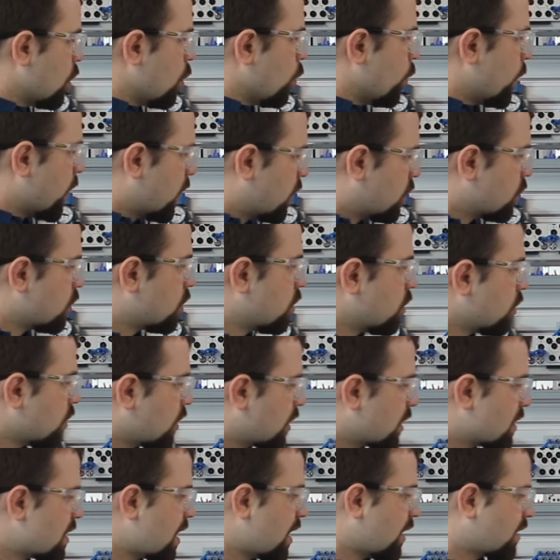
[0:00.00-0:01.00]
We couldn't
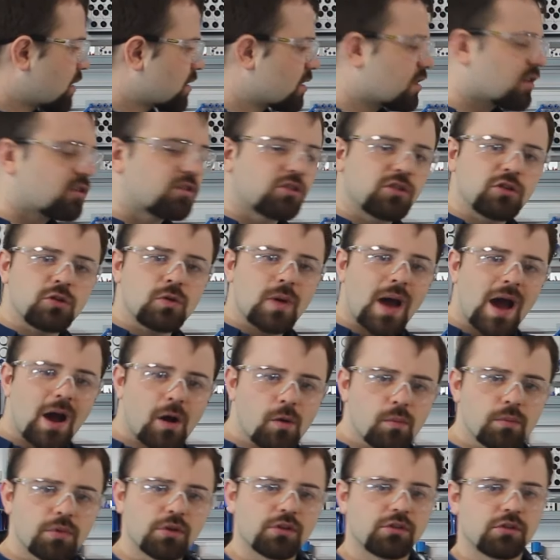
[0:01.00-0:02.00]
connect the two
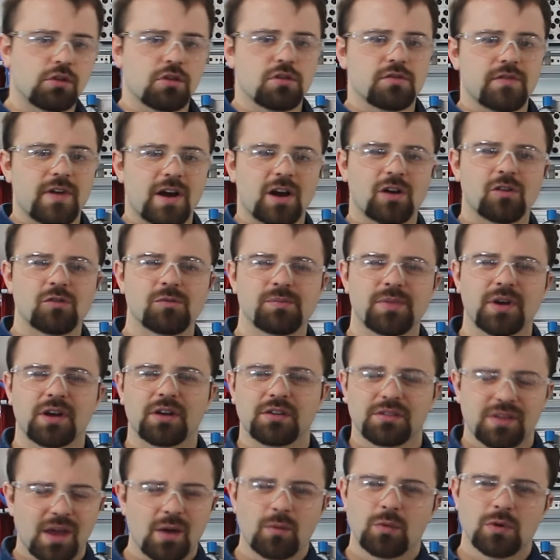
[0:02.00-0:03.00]
outputs of the valve
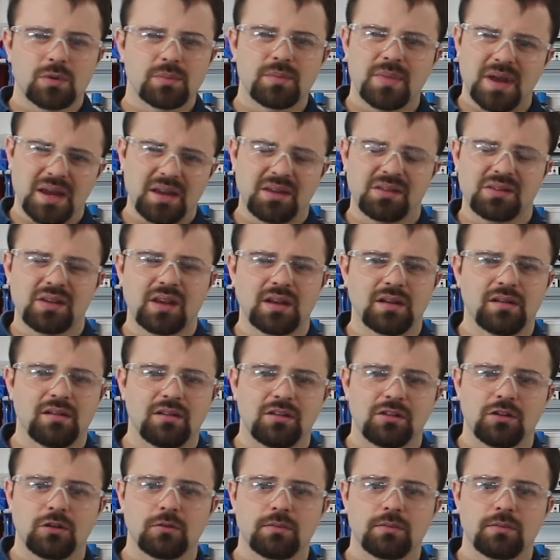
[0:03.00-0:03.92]
because that wouldn't make sense.